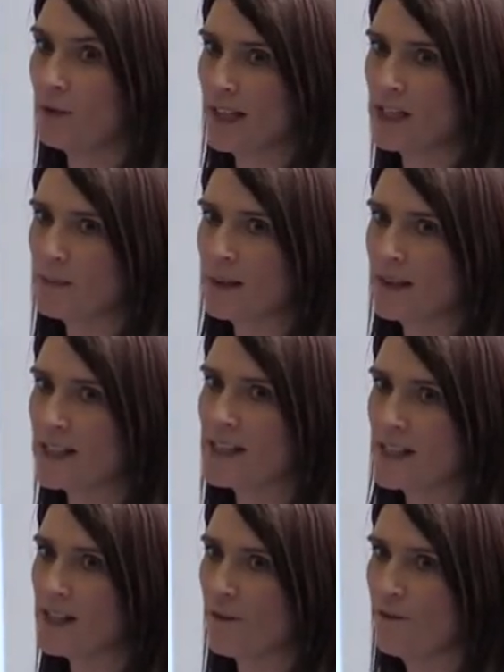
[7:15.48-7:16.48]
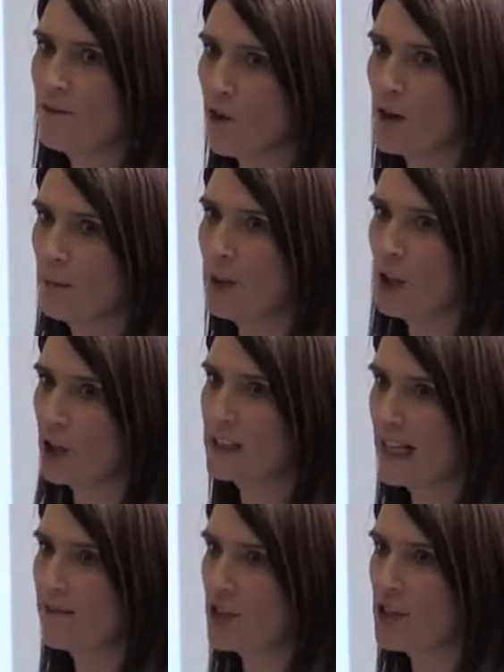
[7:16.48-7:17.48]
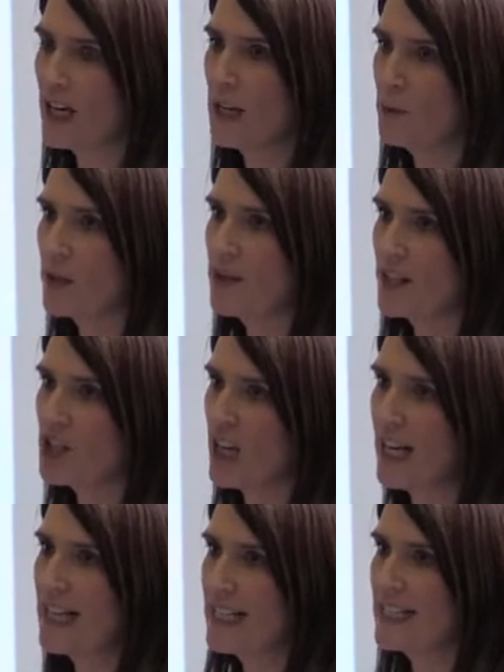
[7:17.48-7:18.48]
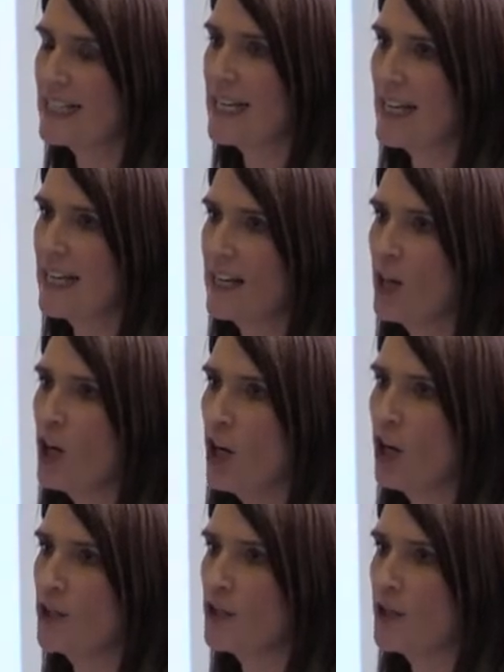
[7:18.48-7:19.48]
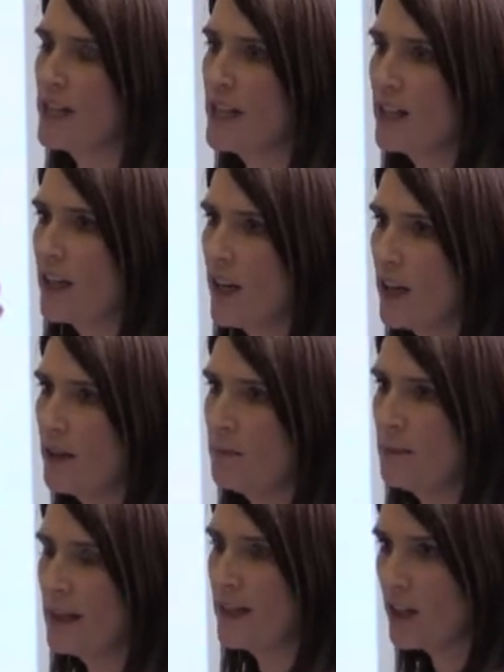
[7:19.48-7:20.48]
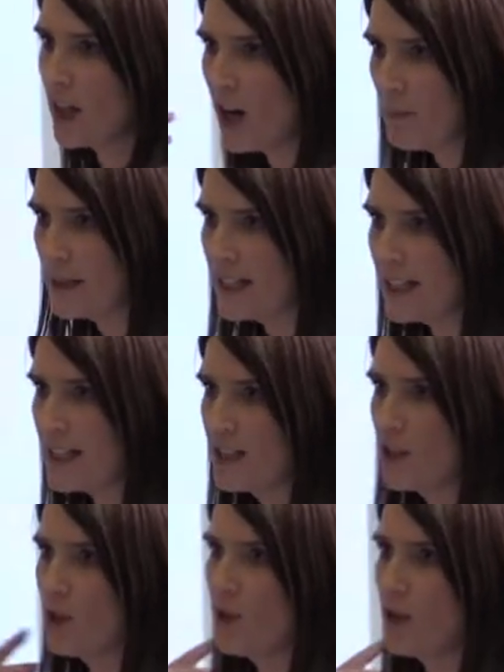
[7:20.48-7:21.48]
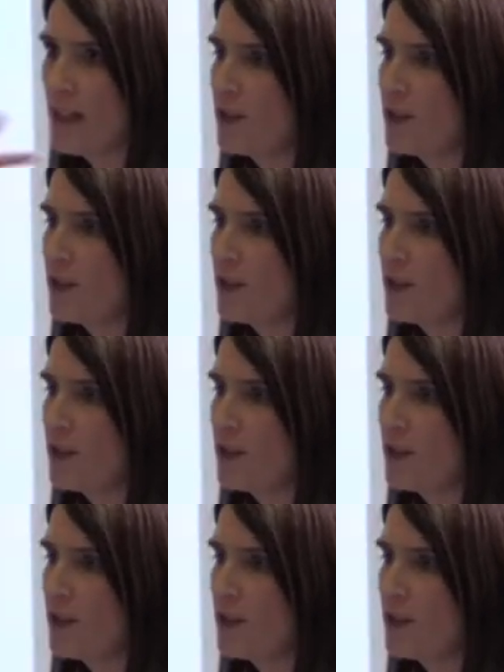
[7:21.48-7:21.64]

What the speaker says: arrangement. This is the formal looked after child, where the child is in under the being accommodated or